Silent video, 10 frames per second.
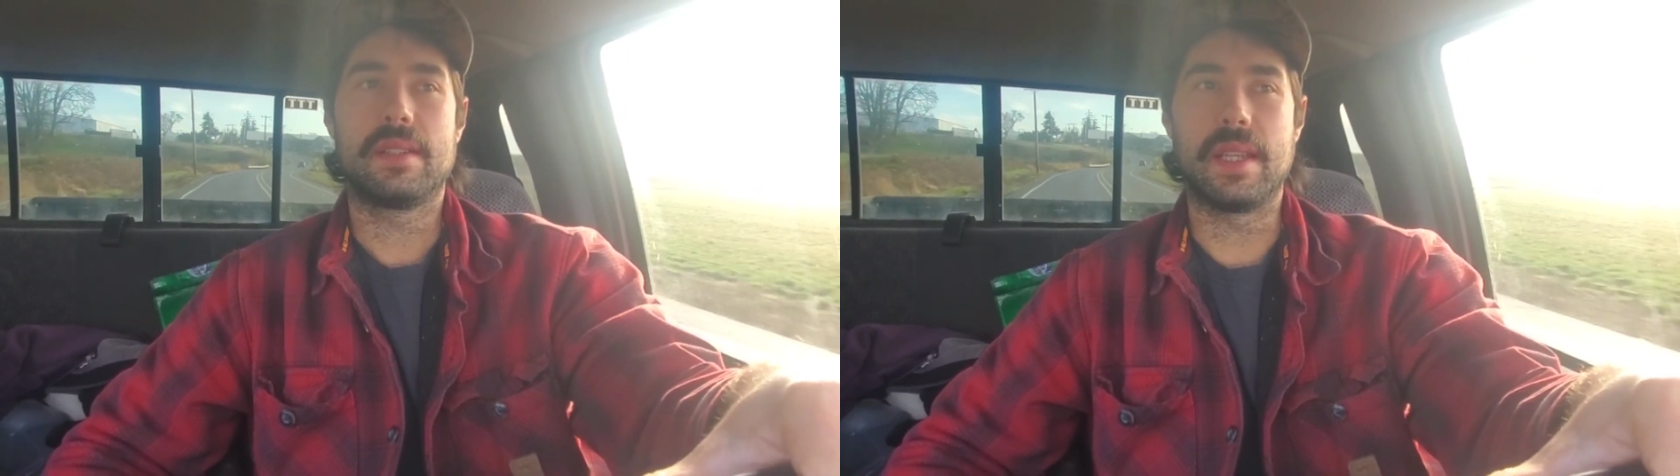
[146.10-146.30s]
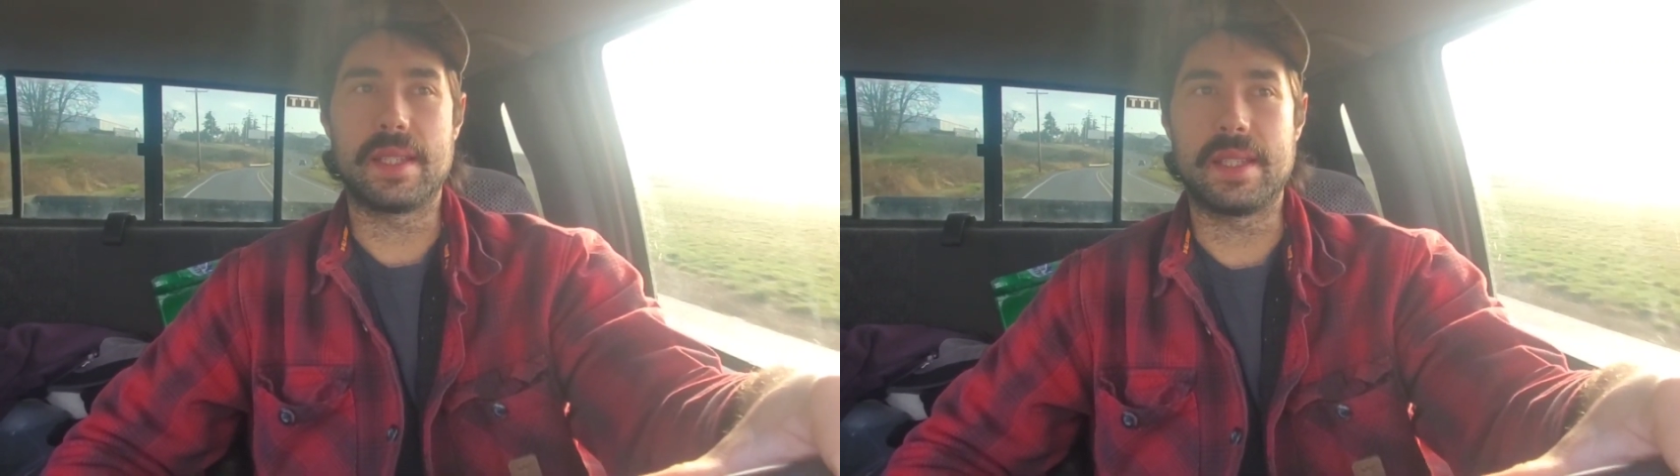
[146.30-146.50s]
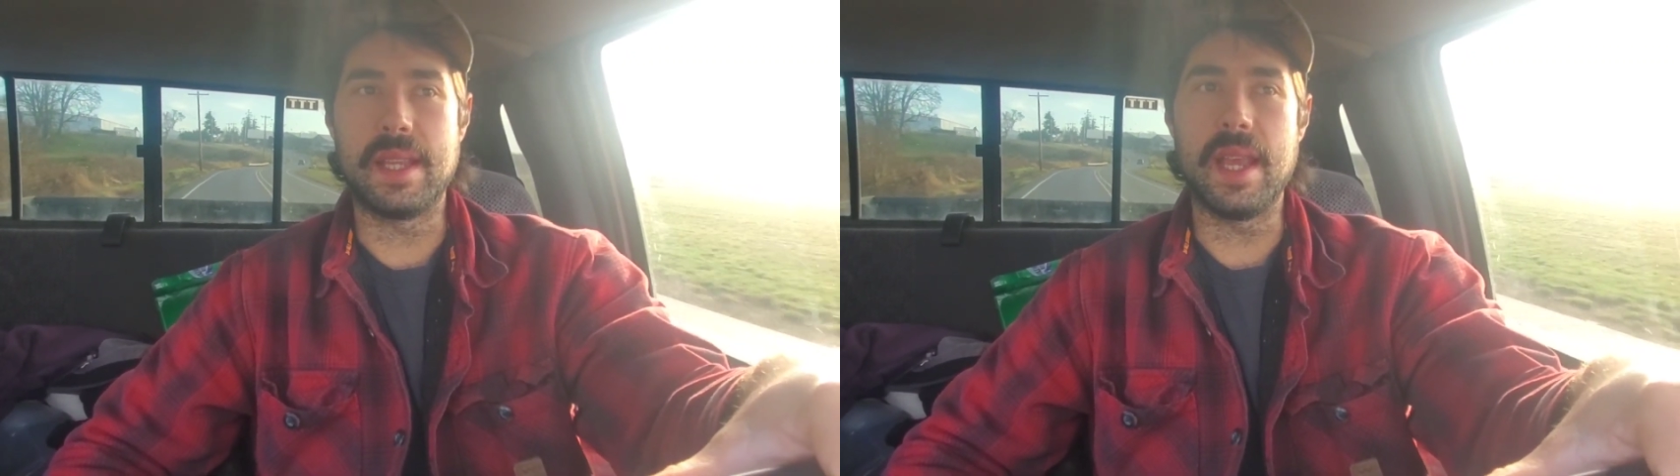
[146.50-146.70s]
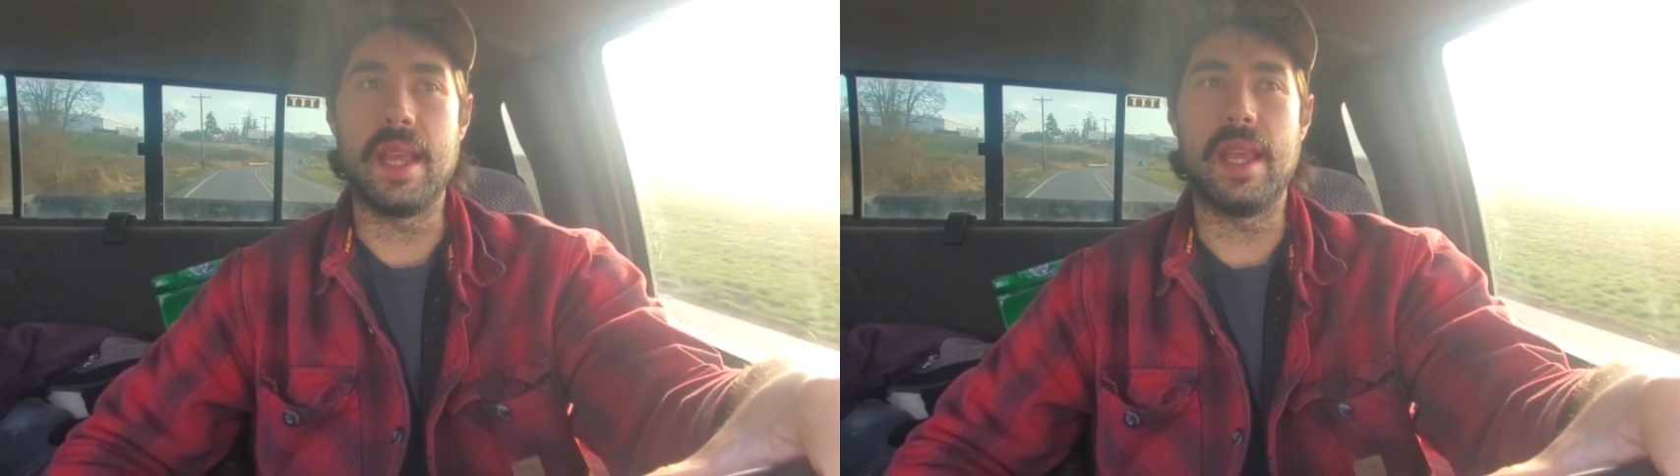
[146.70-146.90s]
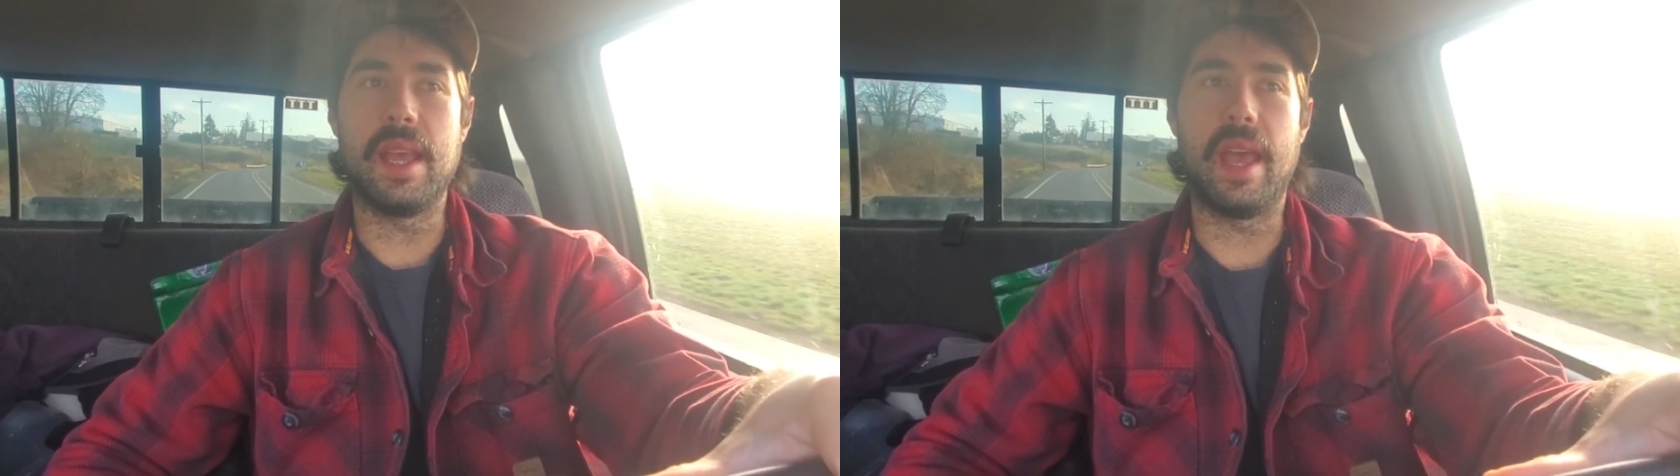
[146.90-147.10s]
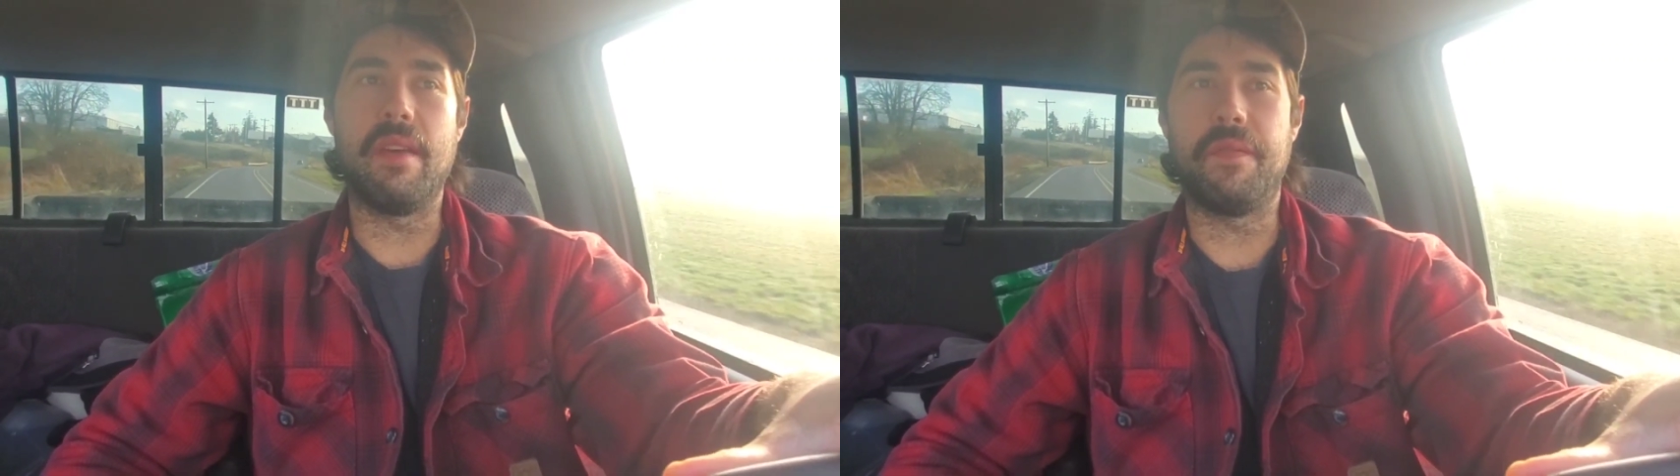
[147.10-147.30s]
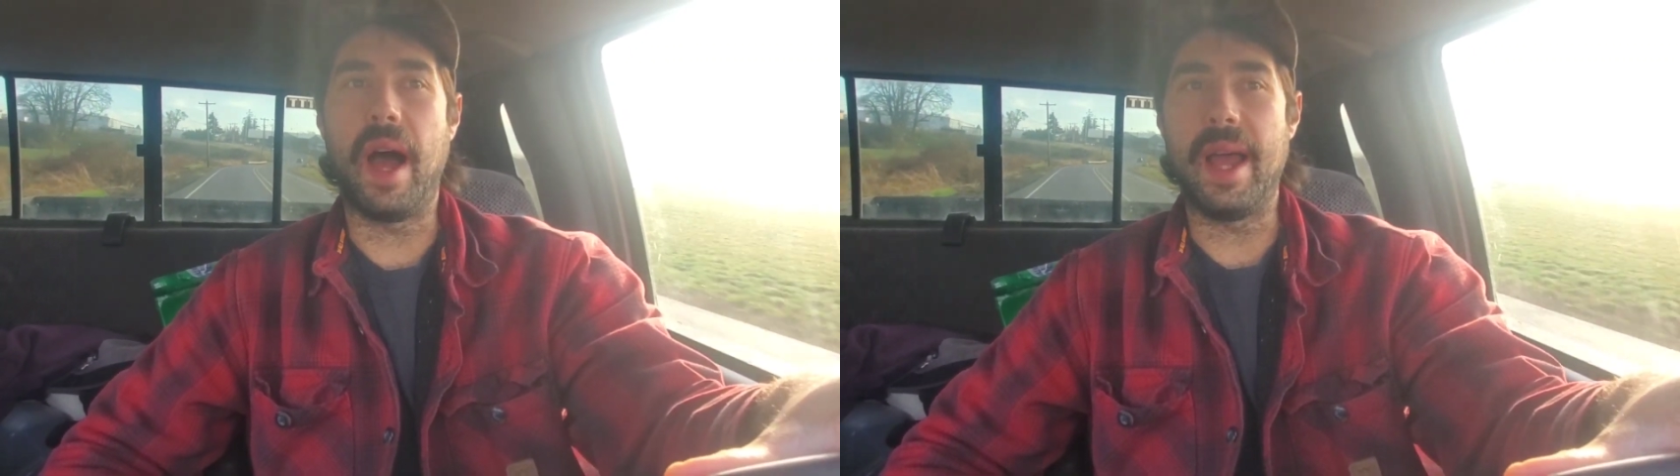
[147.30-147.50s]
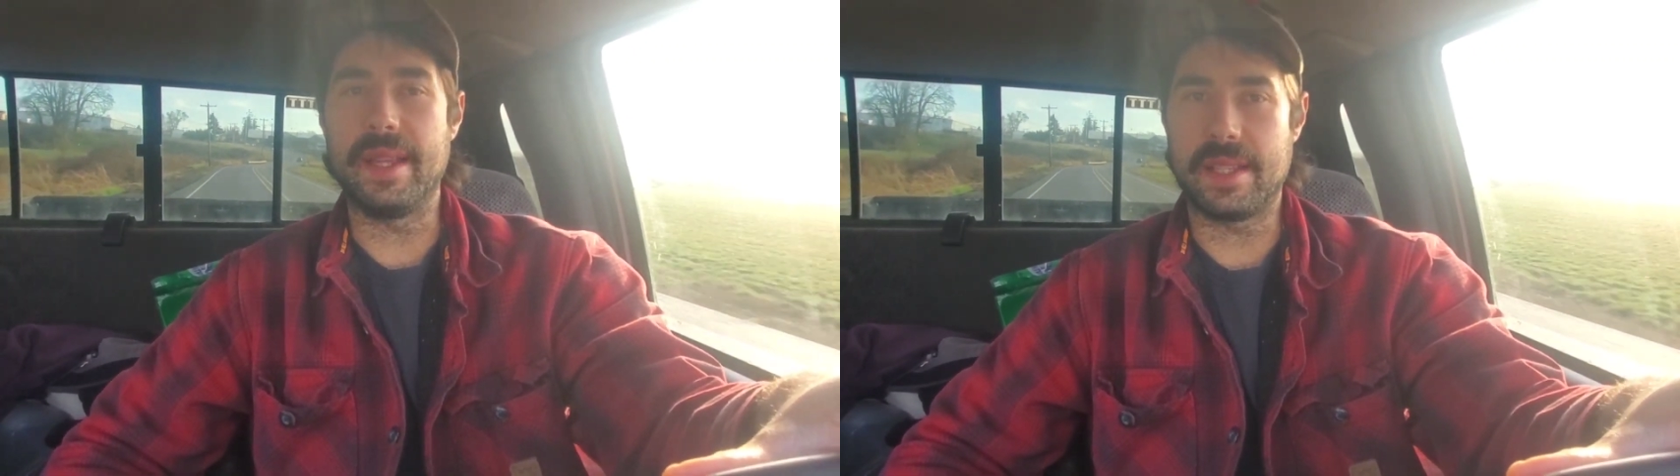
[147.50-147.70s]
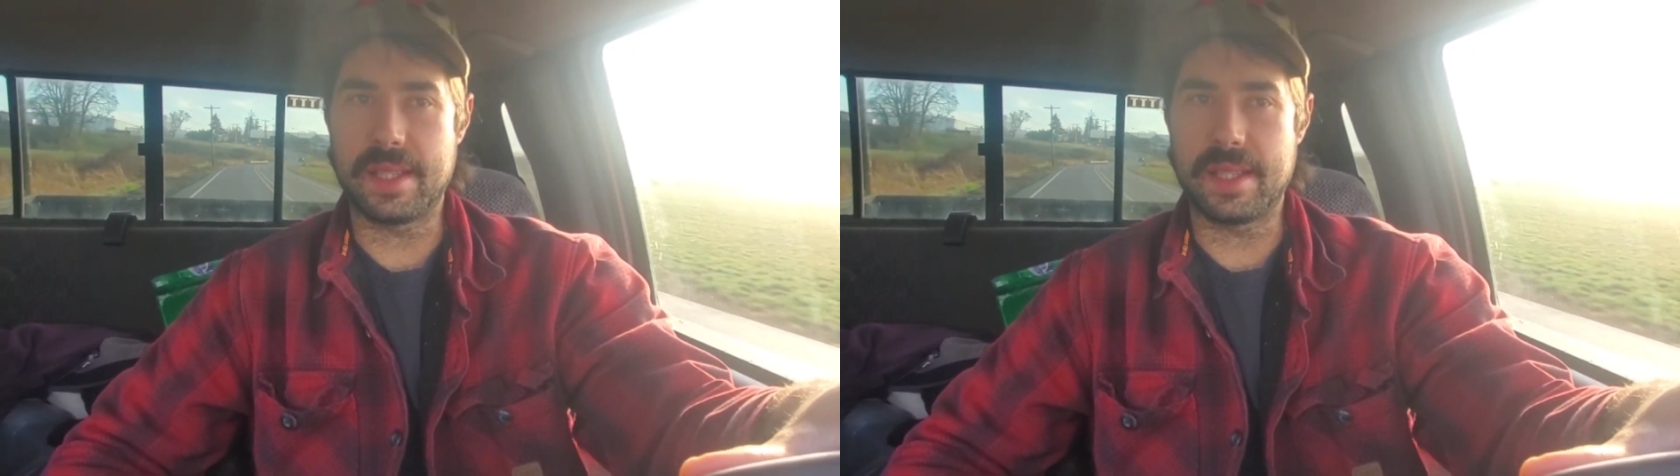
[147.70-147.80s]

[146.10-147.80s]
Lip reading: to see if I